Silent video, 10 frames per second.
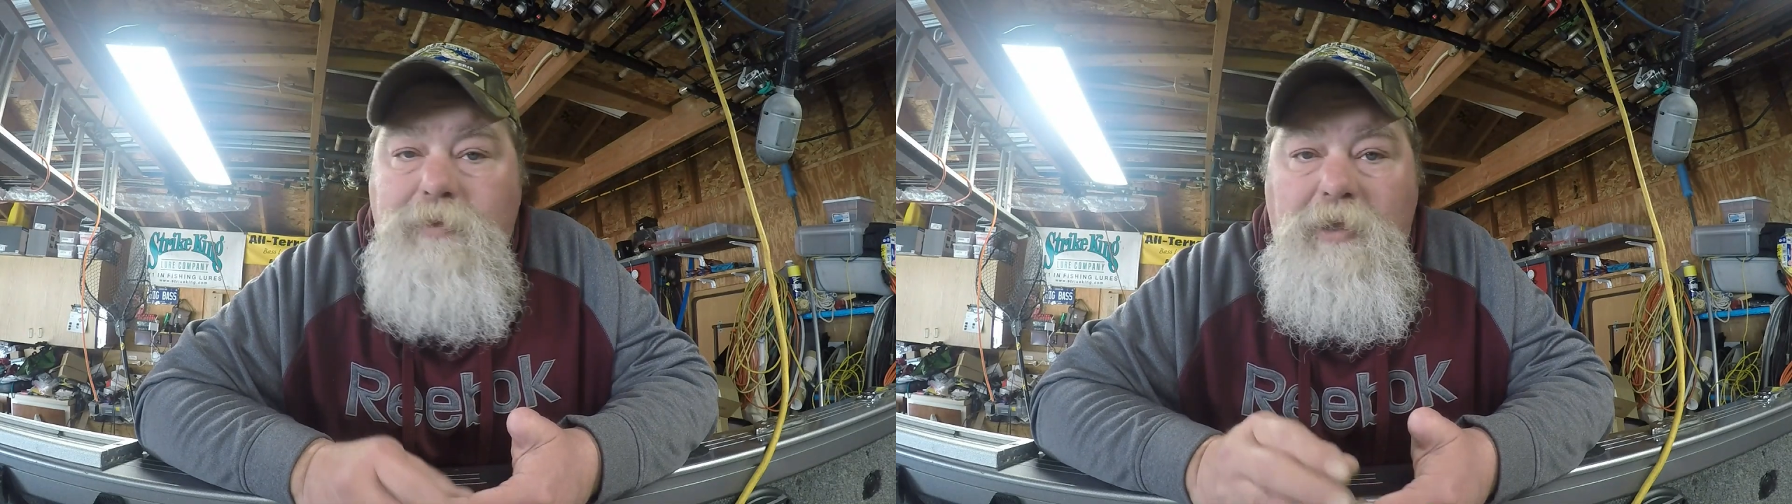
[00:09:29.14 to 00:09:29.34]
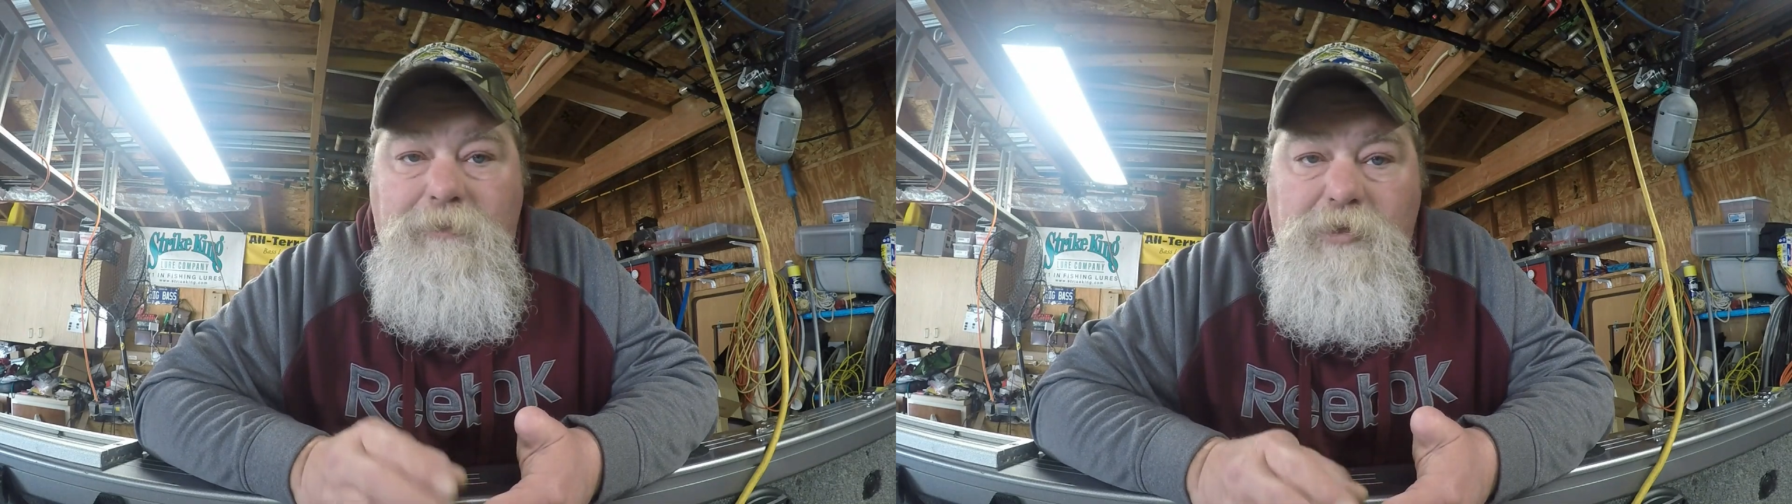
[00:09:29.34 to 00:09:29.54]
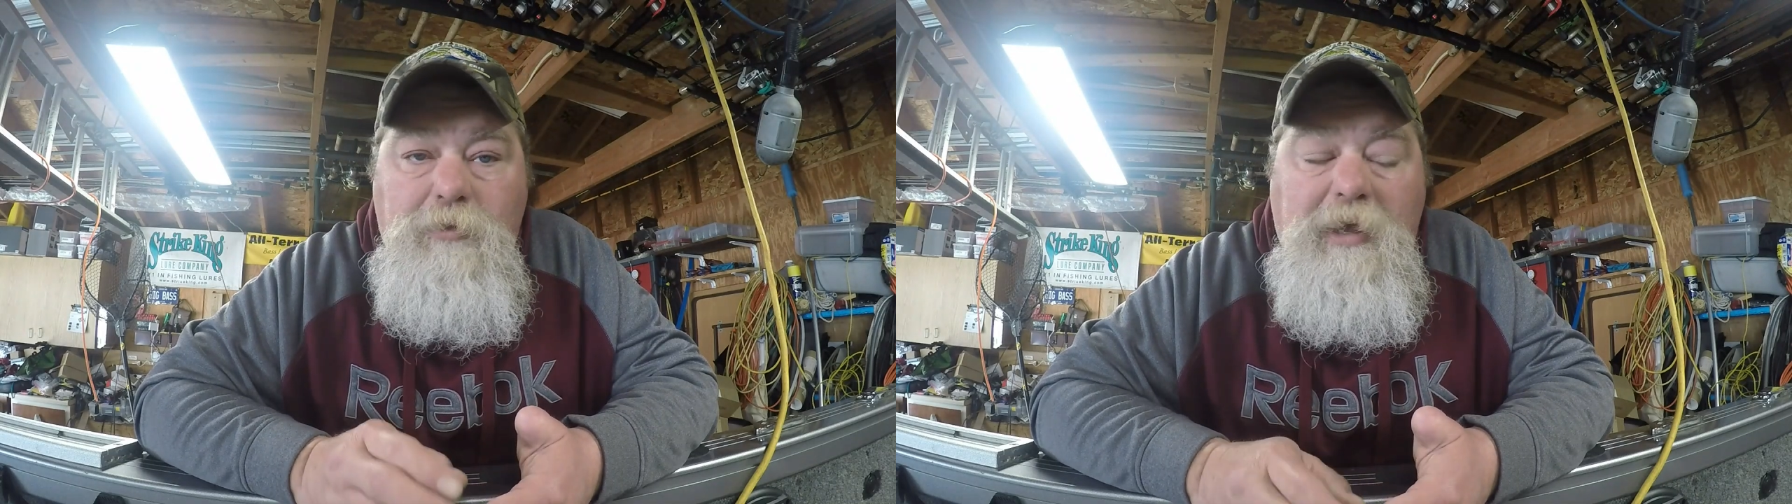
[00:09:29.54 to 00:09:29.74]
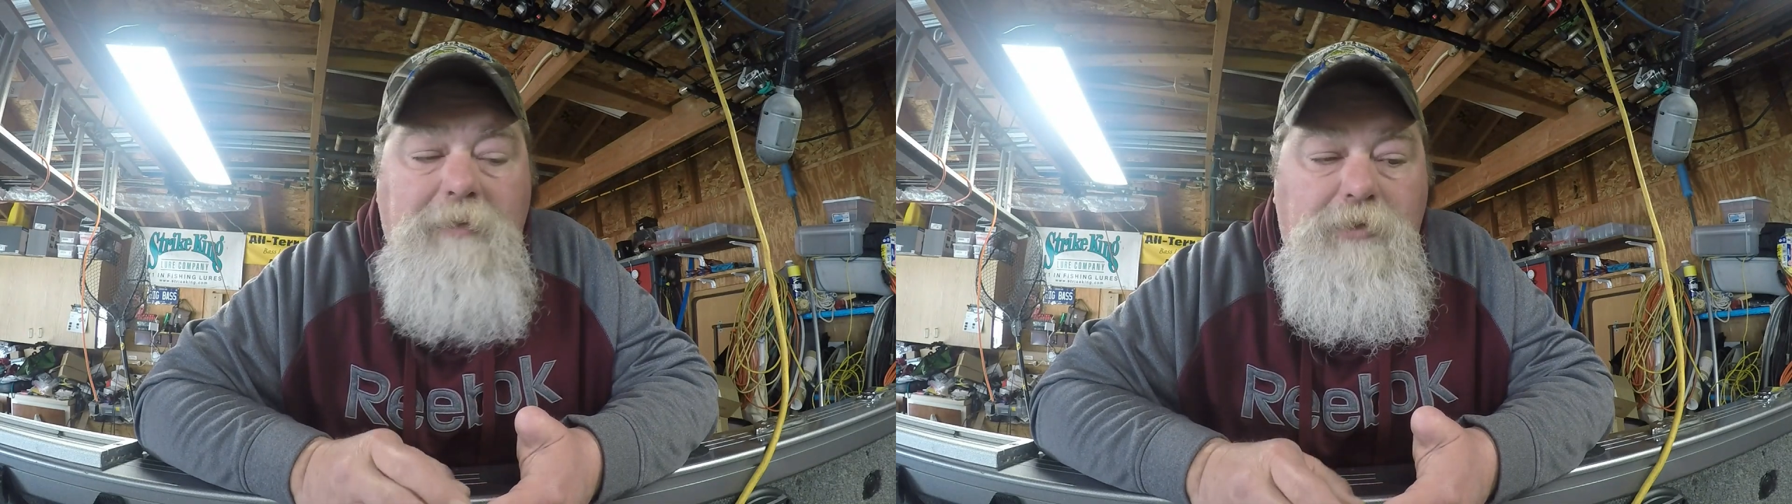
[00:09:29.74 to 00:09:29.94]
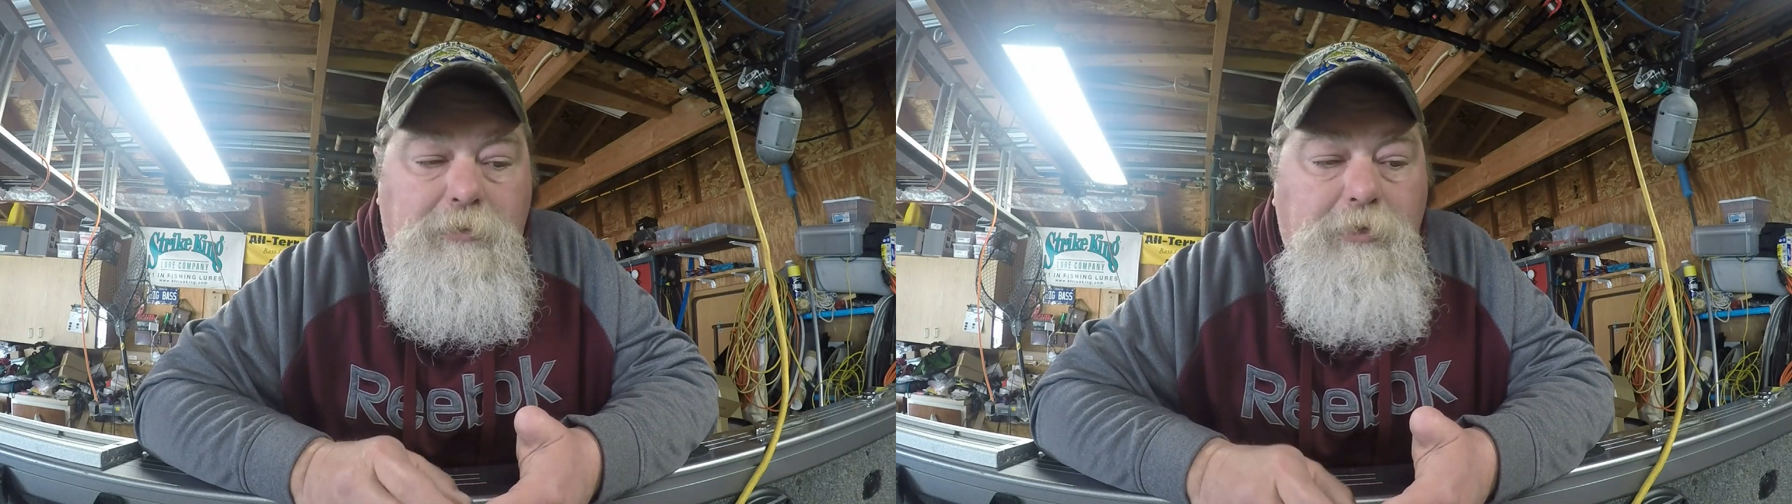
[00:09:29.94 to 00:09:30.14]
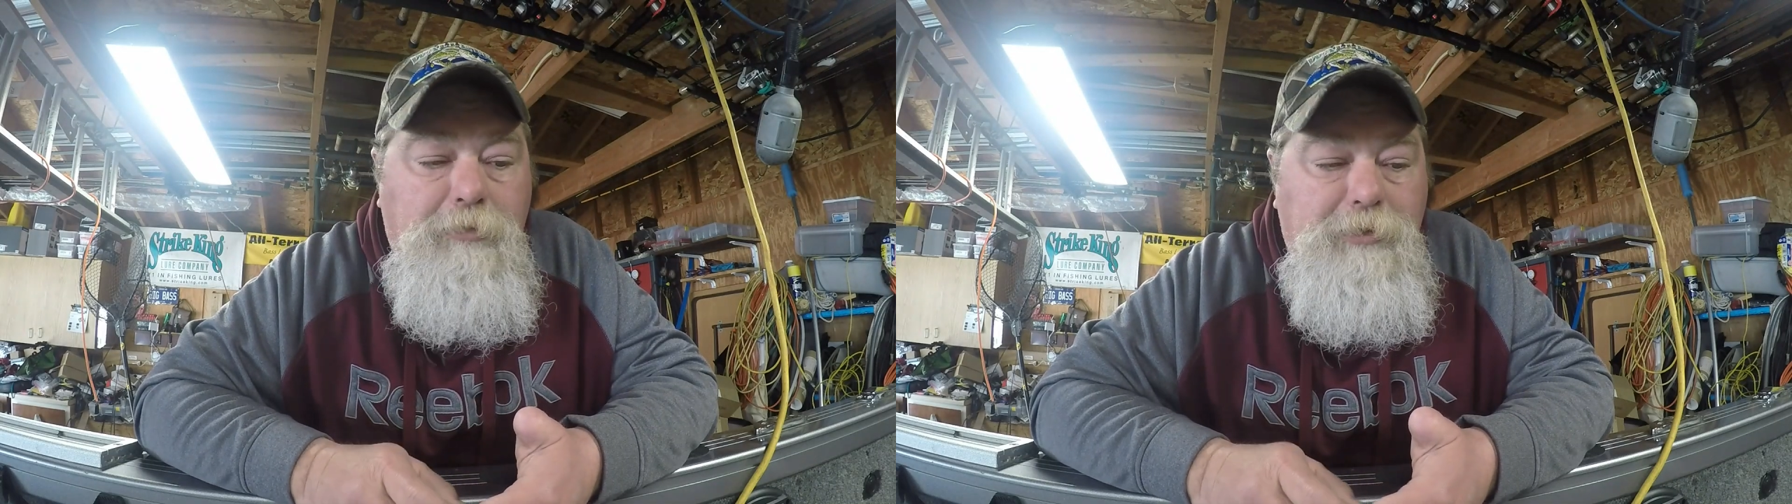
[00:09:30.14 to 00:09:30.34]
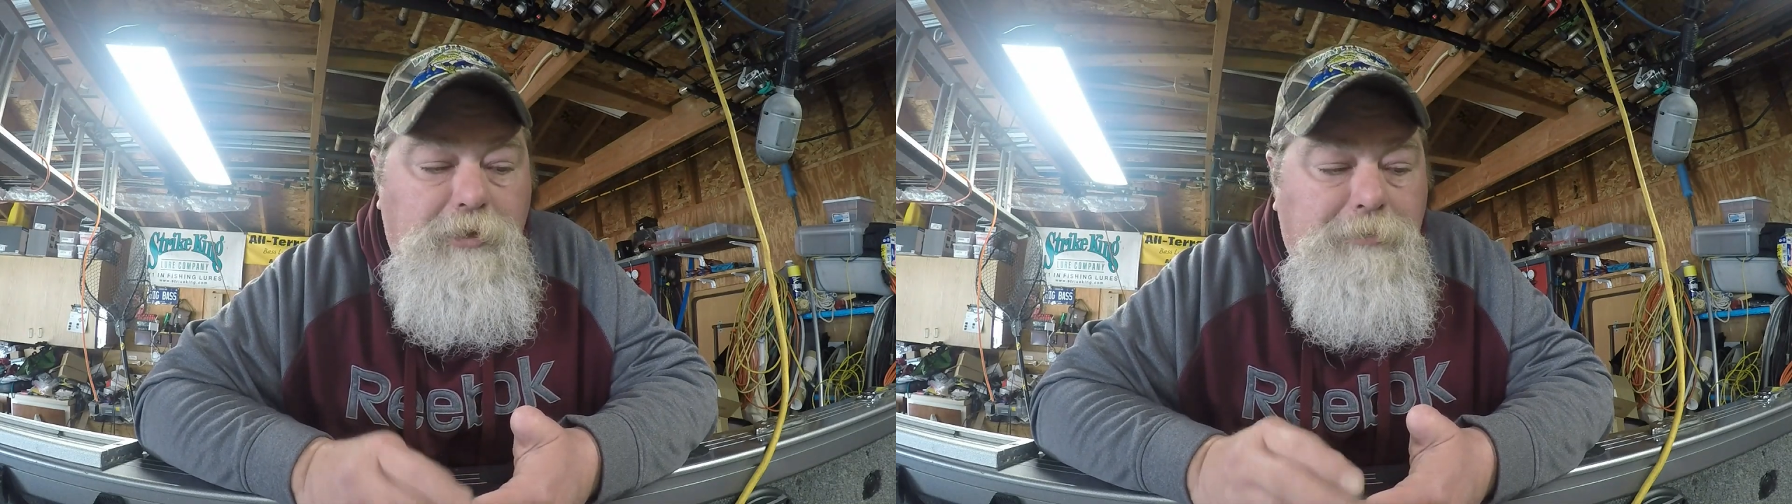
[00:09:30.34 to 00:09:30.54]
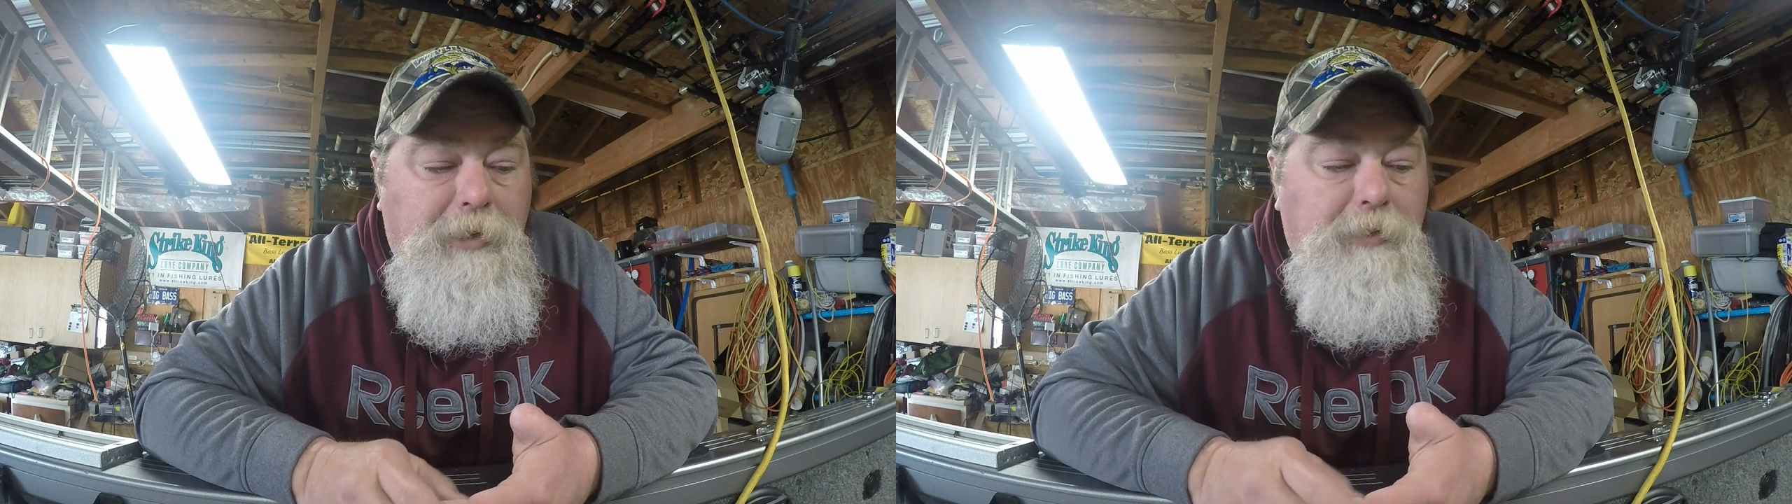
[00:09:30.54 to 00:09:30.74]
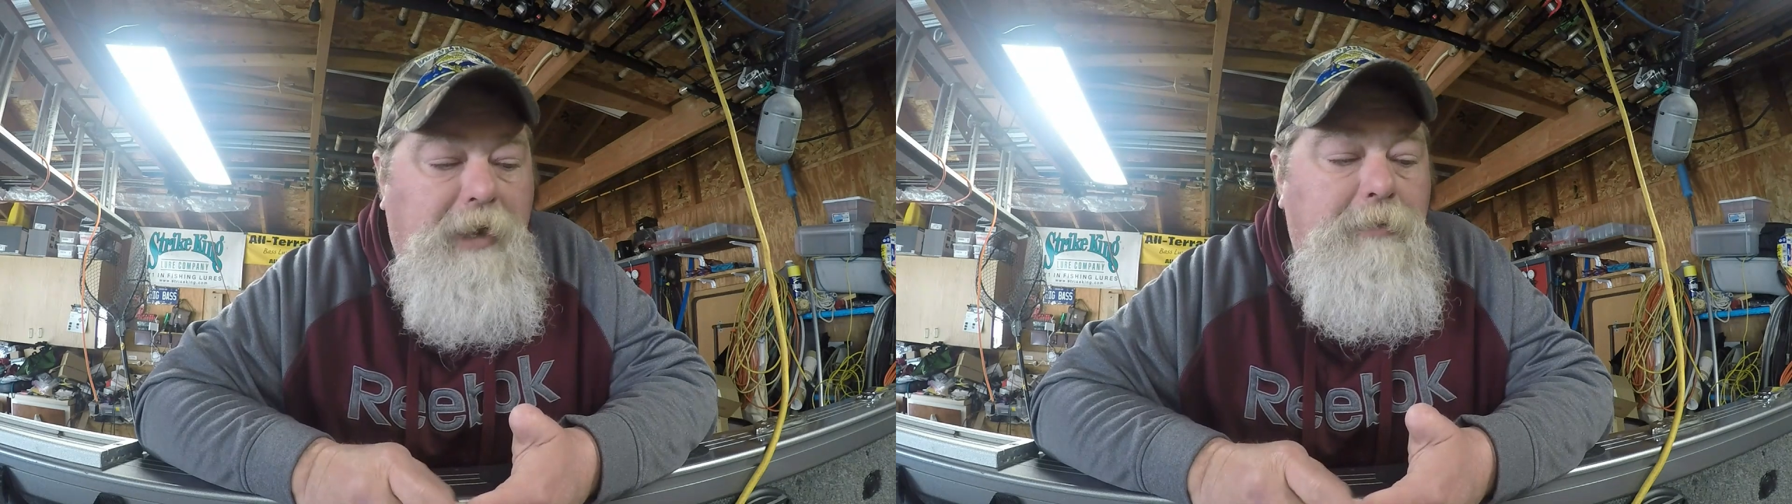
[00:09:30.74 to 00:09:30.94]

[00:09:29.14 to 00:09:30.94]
if you have the room in your boat,